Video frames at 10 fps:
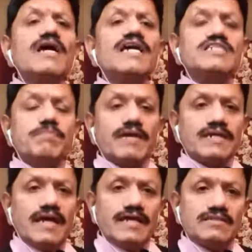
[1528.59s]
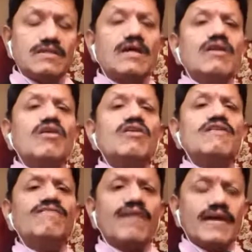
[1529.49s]
expertise, lot
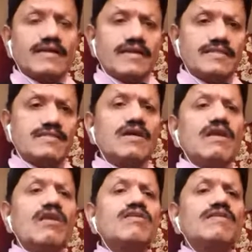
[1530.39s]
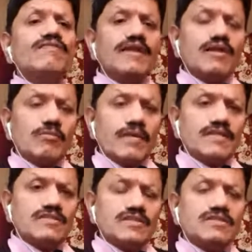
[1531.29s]
of factories, lot of
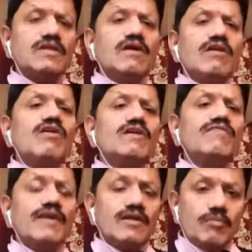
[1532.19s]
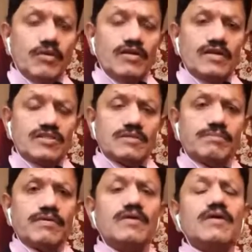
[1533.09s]
enterprises, lot of entrepreneurship.
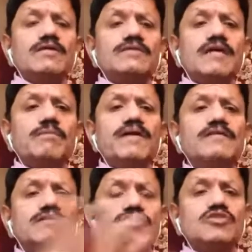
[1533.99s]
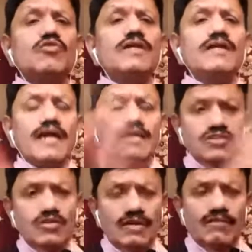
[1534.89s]
That means the student has
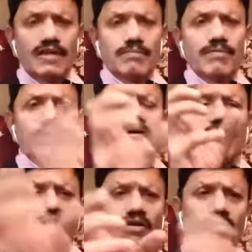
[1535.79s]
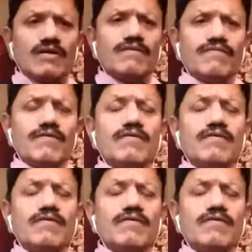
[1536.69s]
to develop a lot of